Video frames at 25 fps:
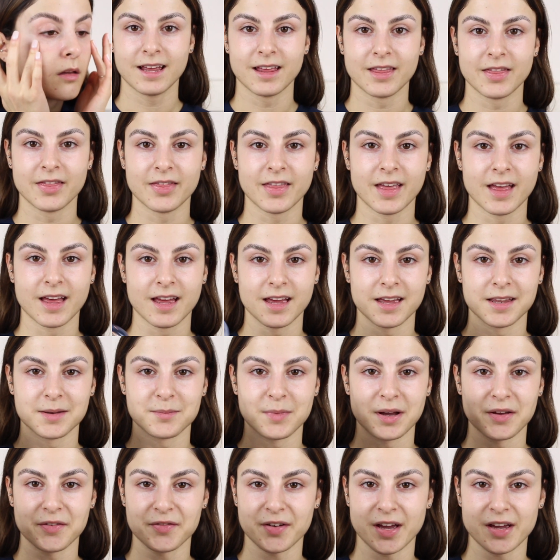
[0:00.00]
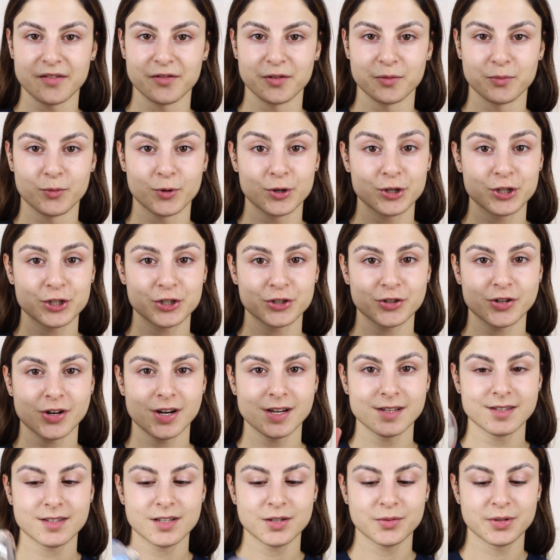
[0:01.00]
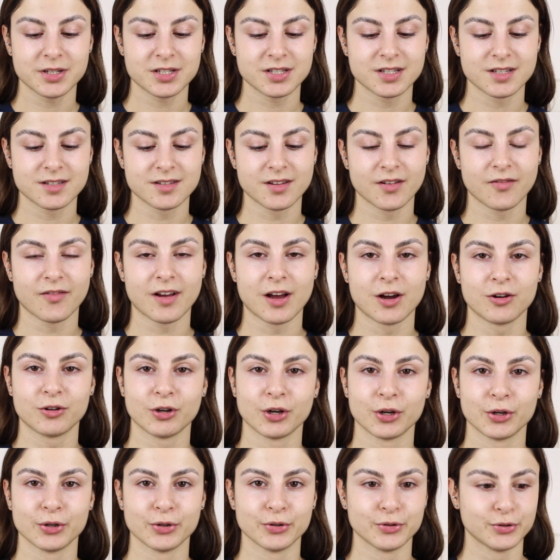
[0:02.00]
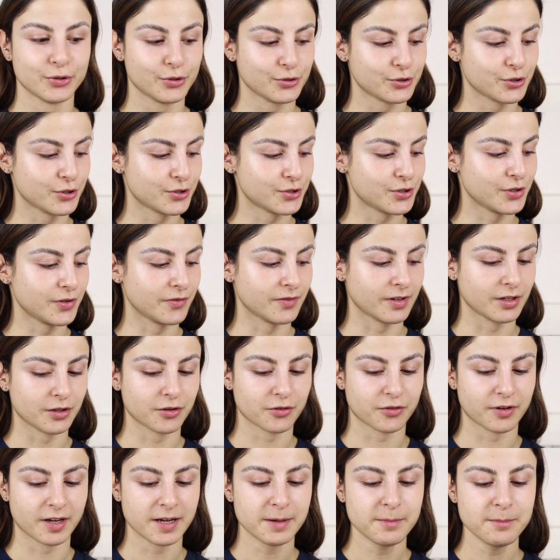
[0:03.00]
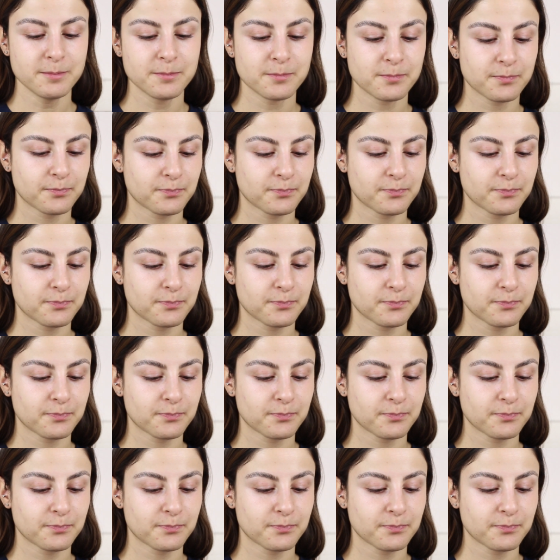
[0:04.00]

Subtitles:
And then my favourite moisturiser, which is the Thalgo Nutri Soothing cream.